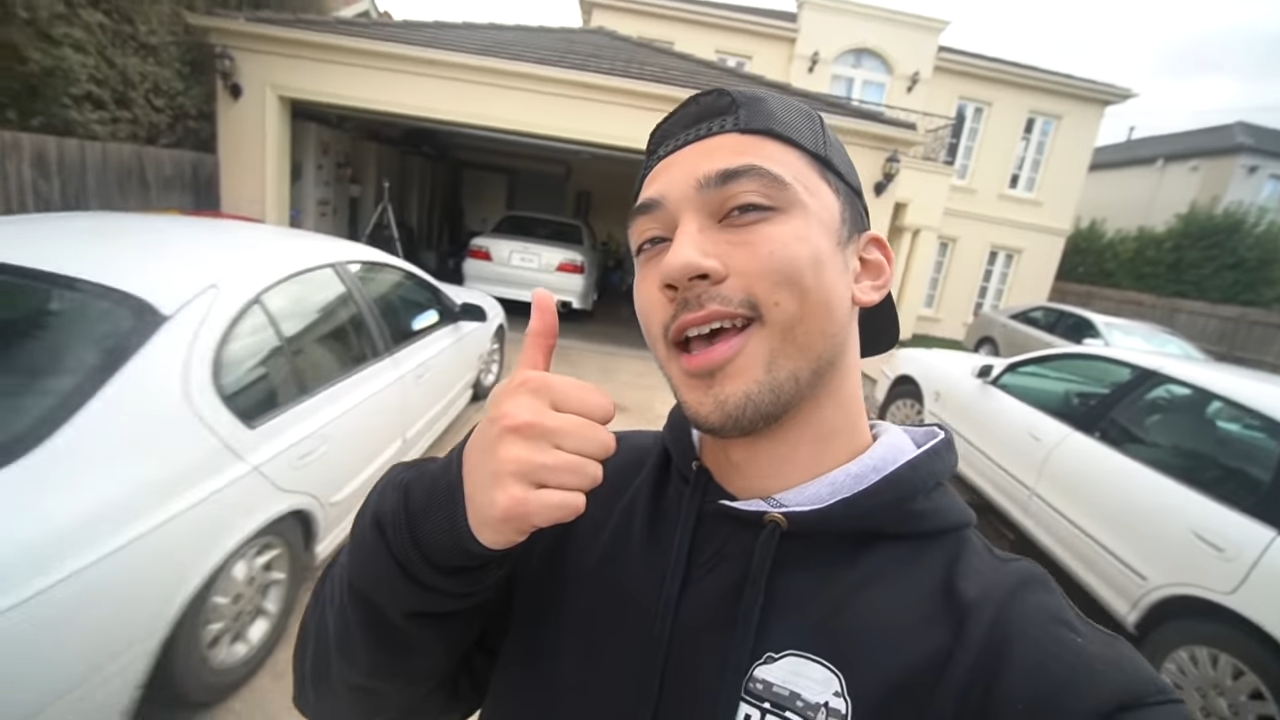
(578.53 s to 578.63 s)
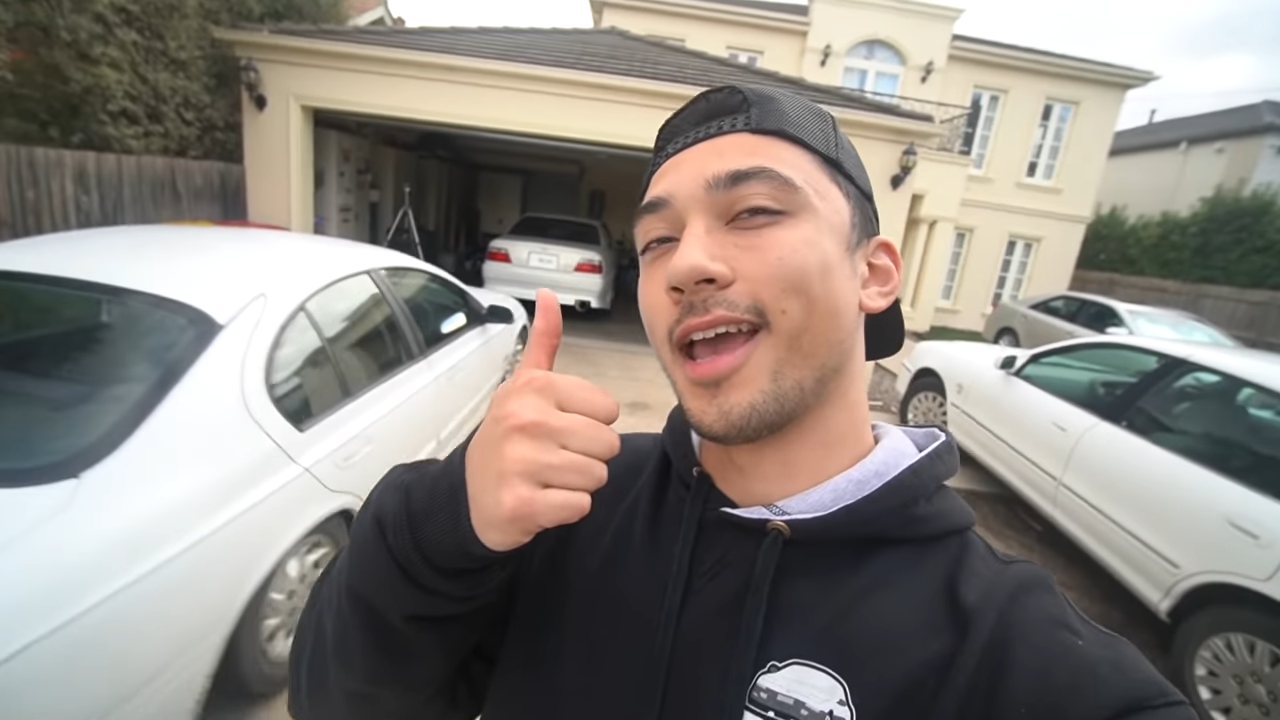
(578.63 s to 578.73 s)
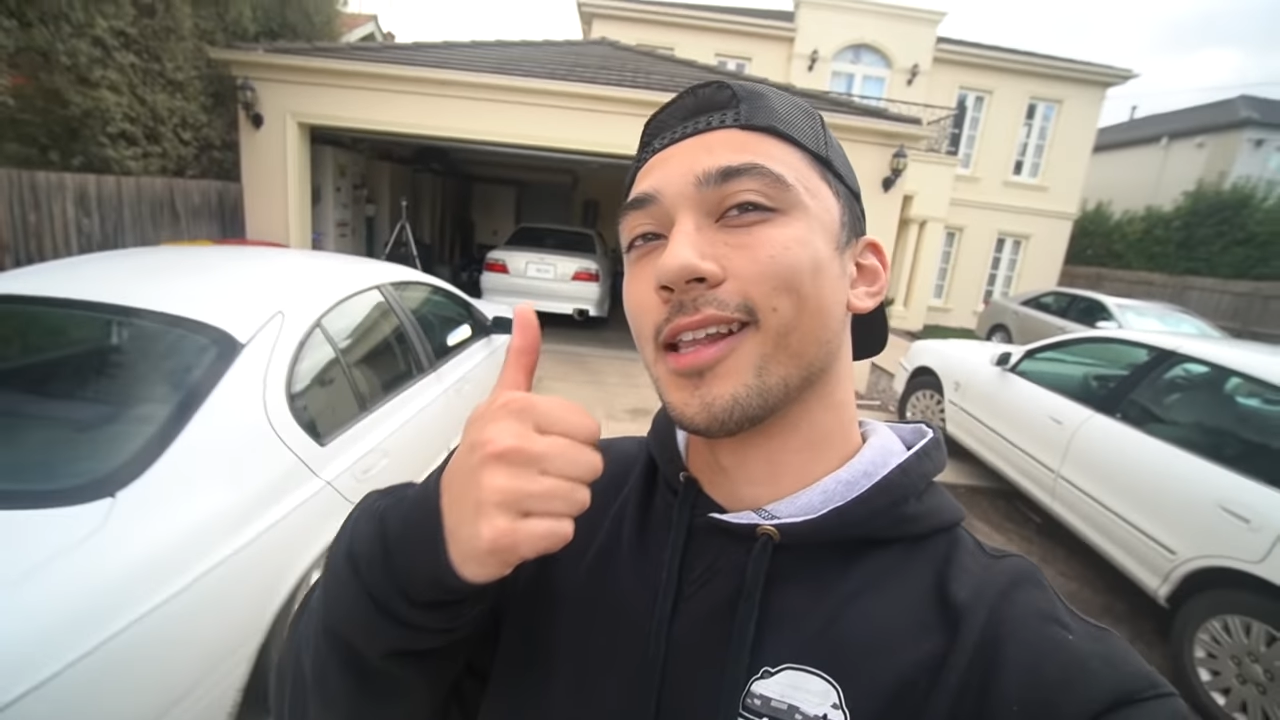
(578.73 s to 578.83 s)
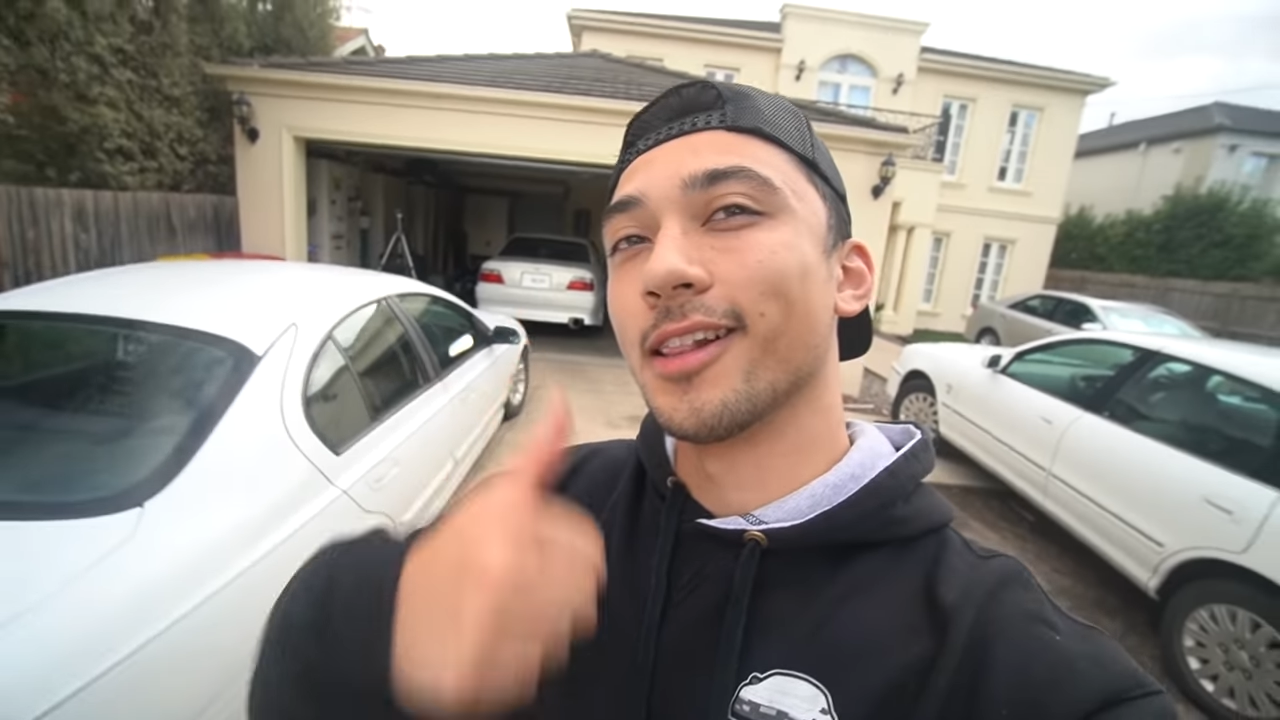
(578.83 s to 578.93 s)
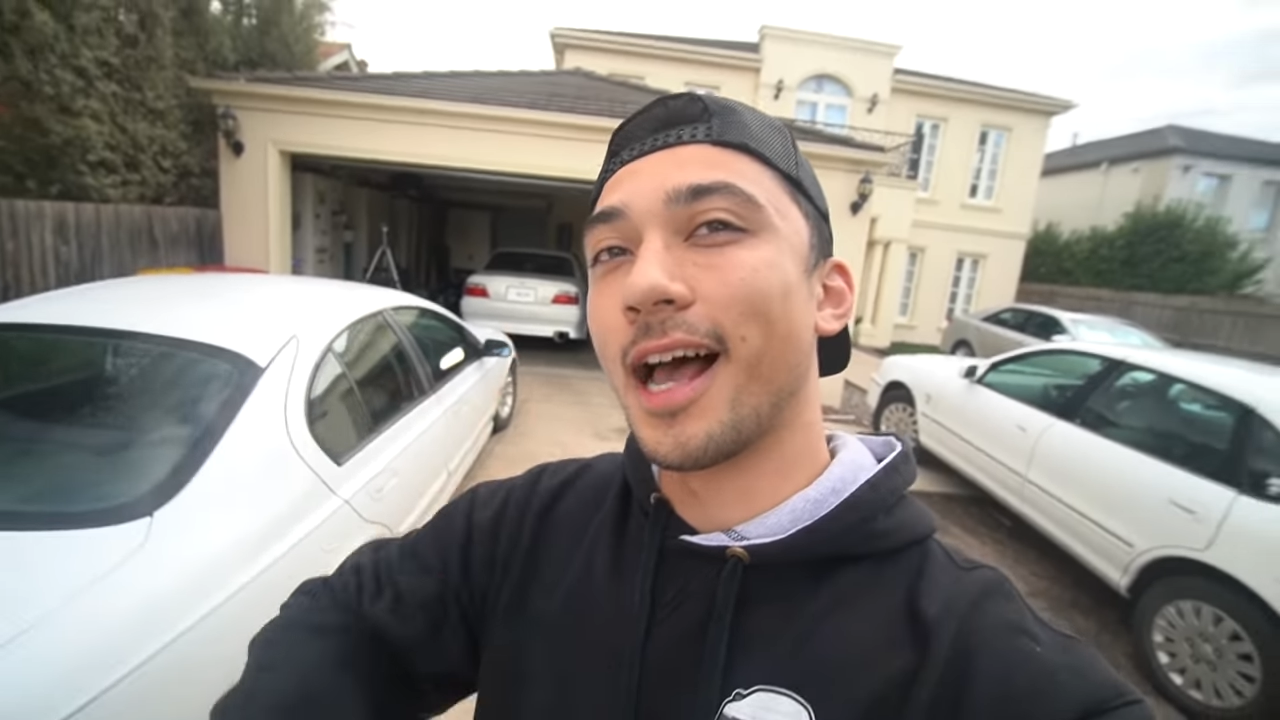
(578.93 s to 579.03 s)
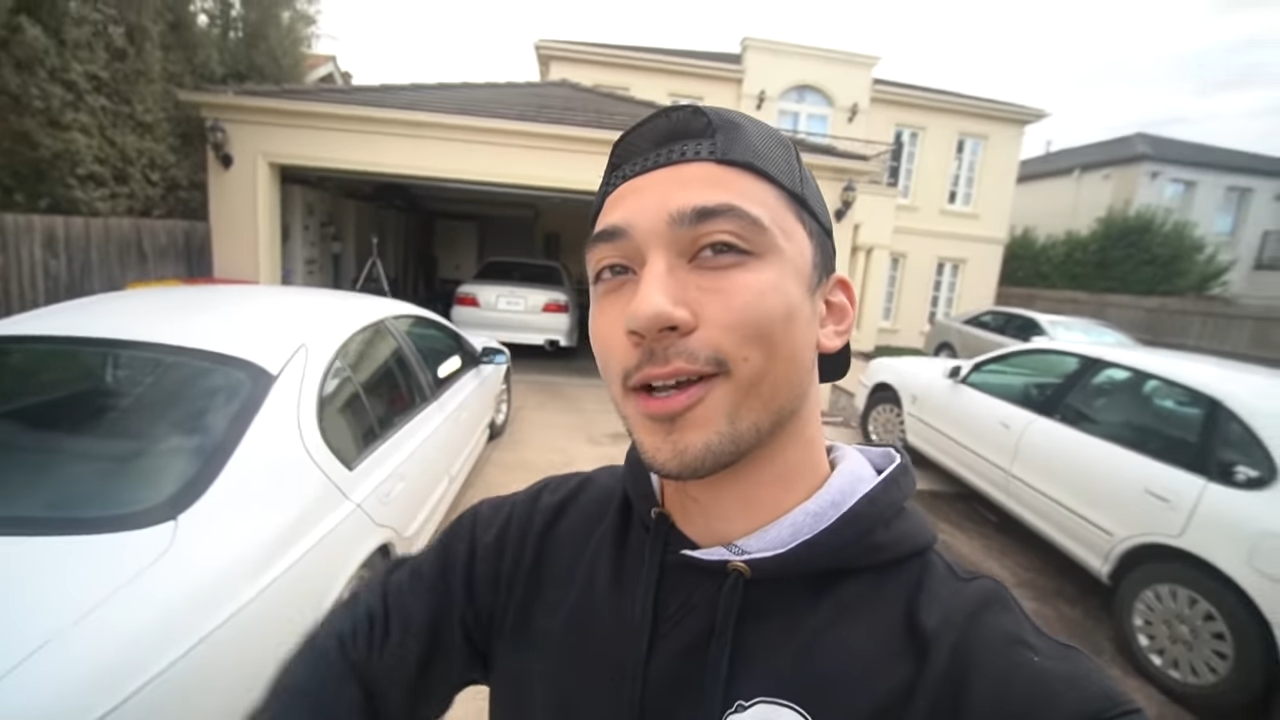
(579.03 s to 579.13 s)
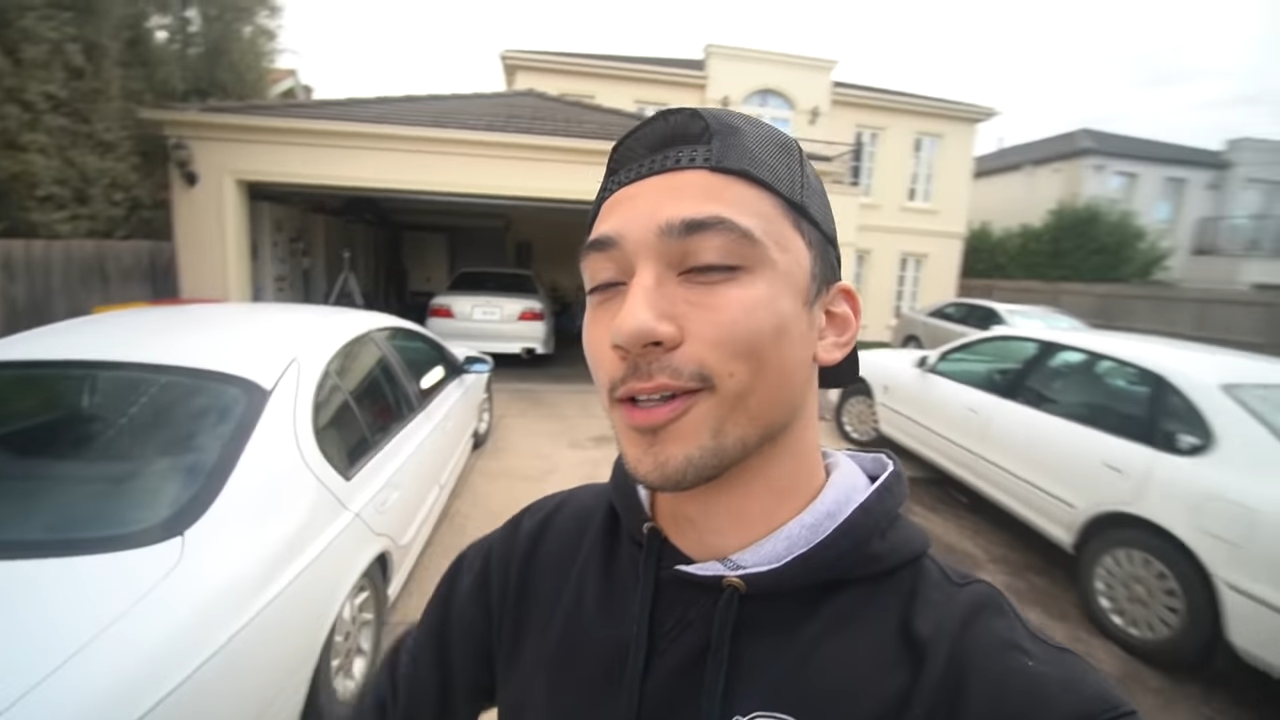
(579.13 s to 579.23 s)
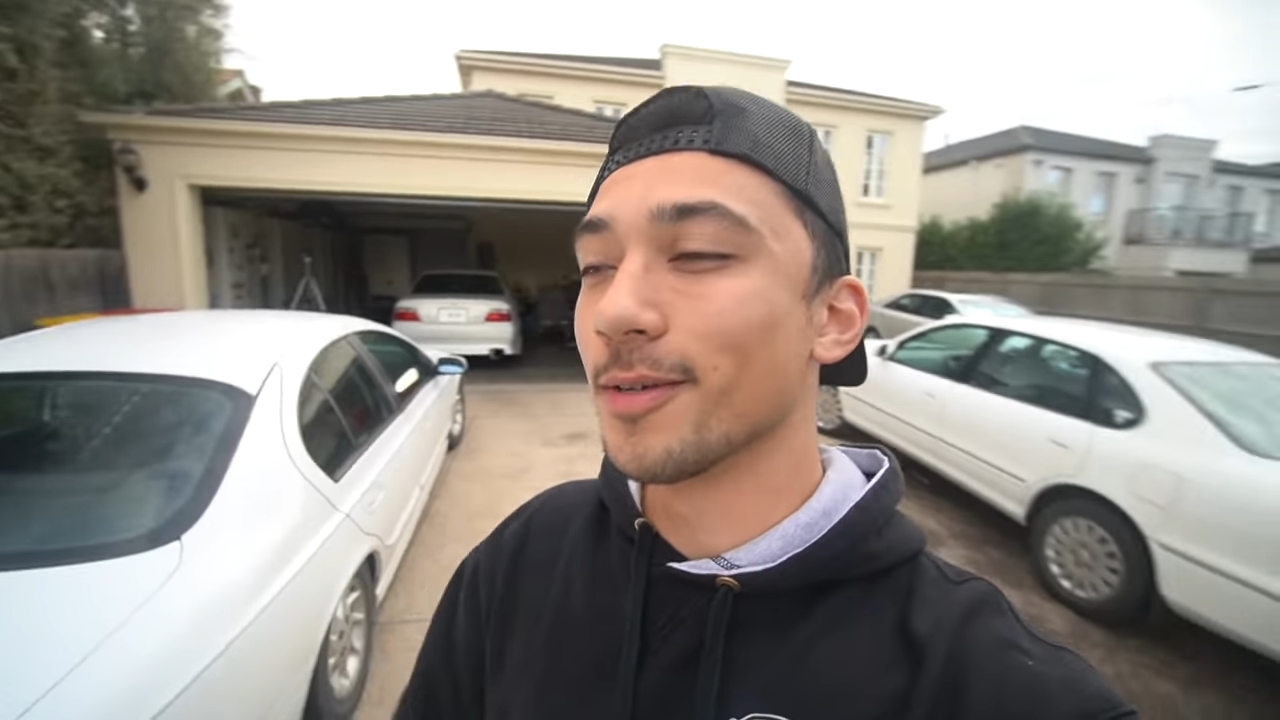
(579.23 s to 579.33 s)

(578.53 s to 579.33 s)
a like